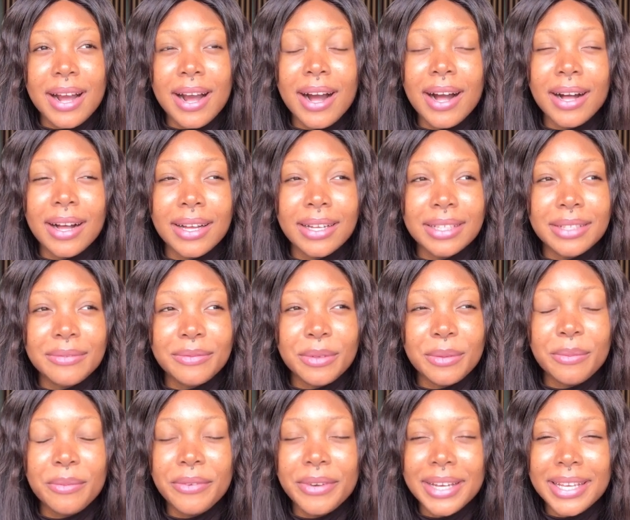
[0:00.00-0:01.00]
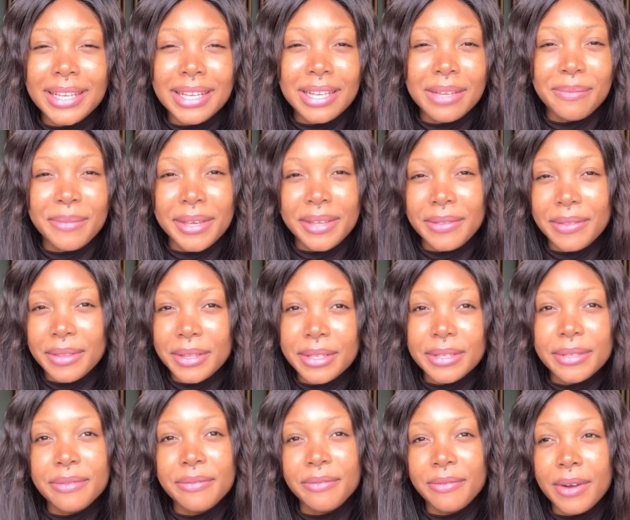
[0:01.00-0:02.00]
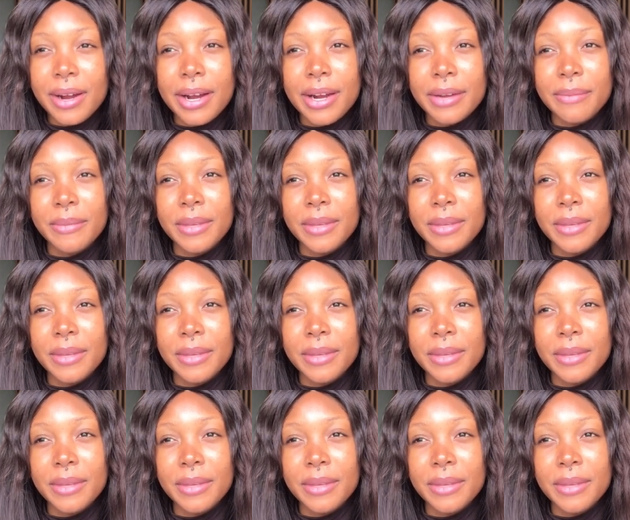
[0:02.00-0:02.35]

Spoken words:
God for bringing me this far,